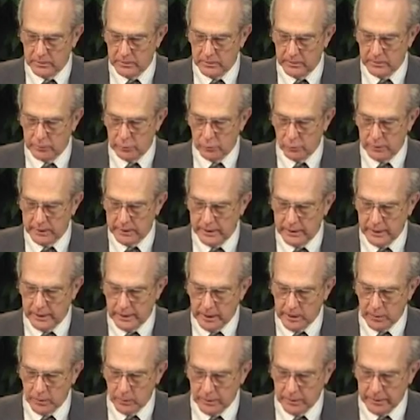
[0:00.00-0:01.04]
Let's read
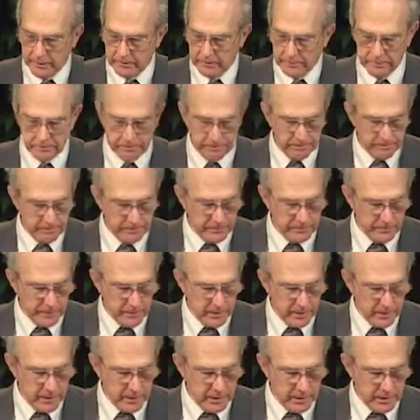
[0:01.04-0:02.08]
another one.
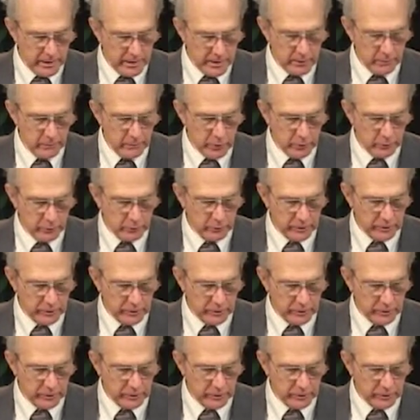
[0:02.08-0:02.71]
In verse